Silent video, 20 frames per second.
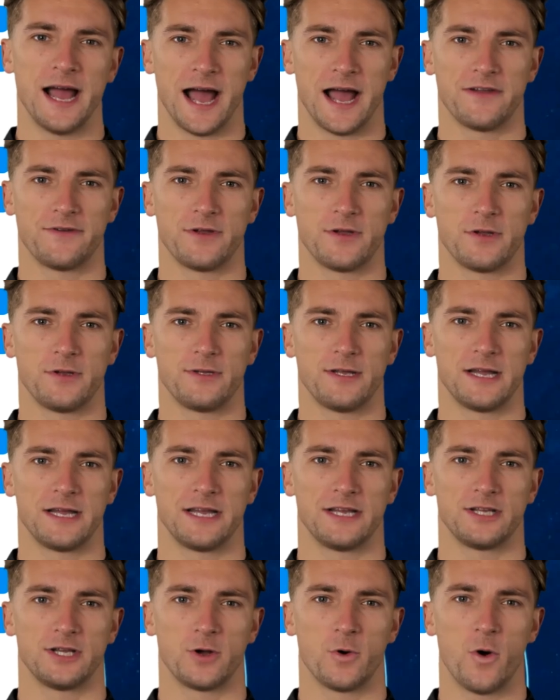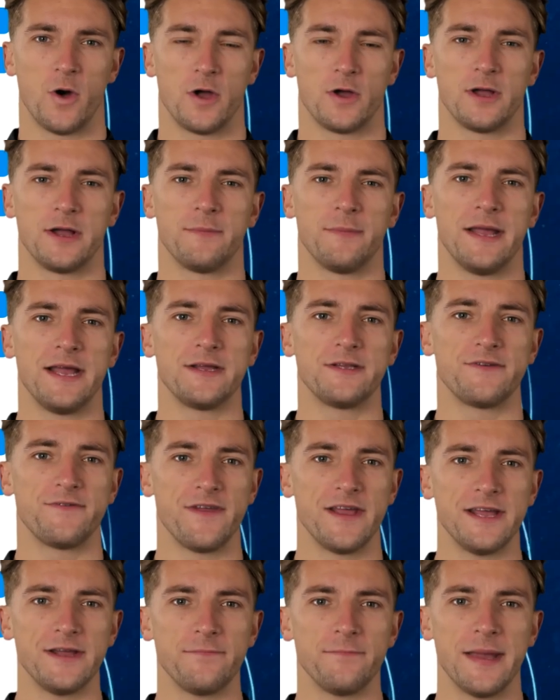After using this show ARP command to
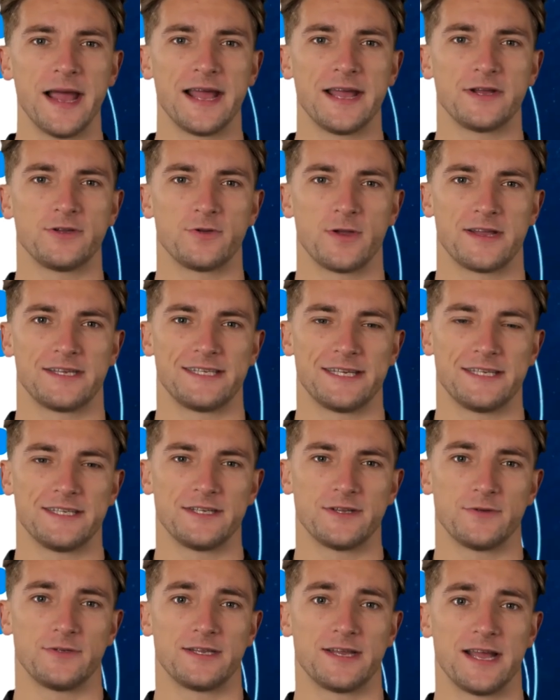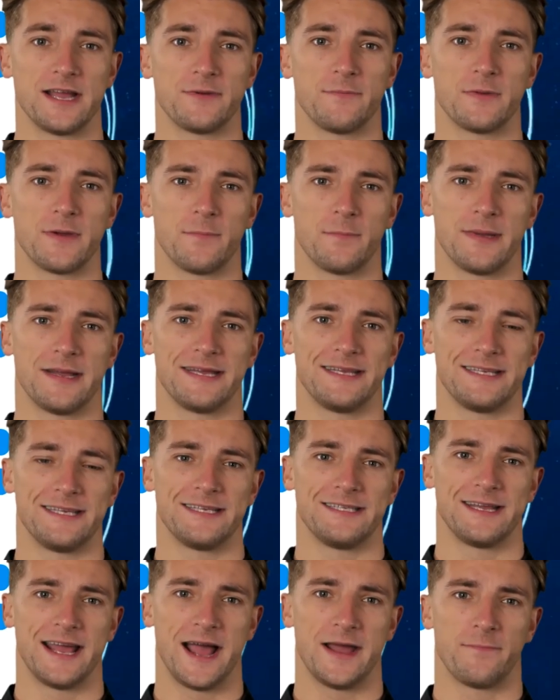find the MAC address associated with the
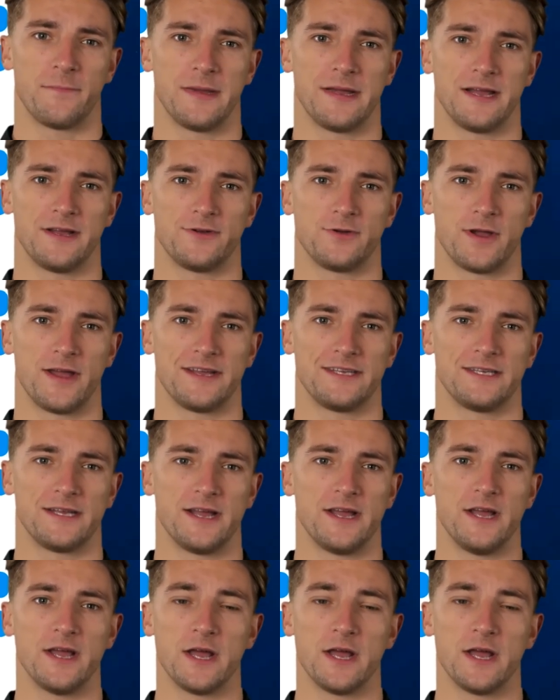PC's IP address,